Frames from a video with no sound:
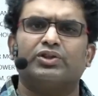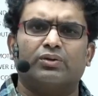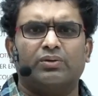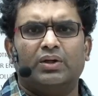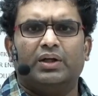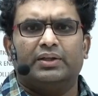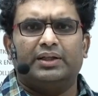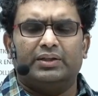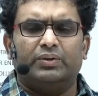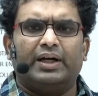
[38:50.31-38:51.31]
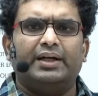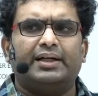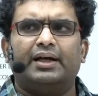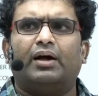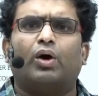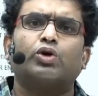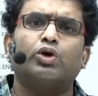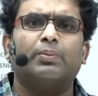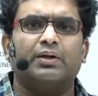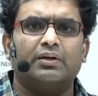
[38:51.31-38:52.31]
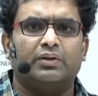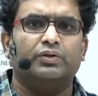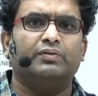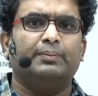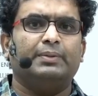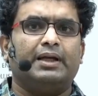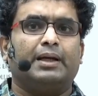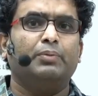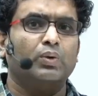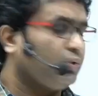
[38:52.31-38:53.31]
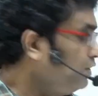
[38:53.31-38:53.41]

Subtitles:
So your entire October you will be able to, if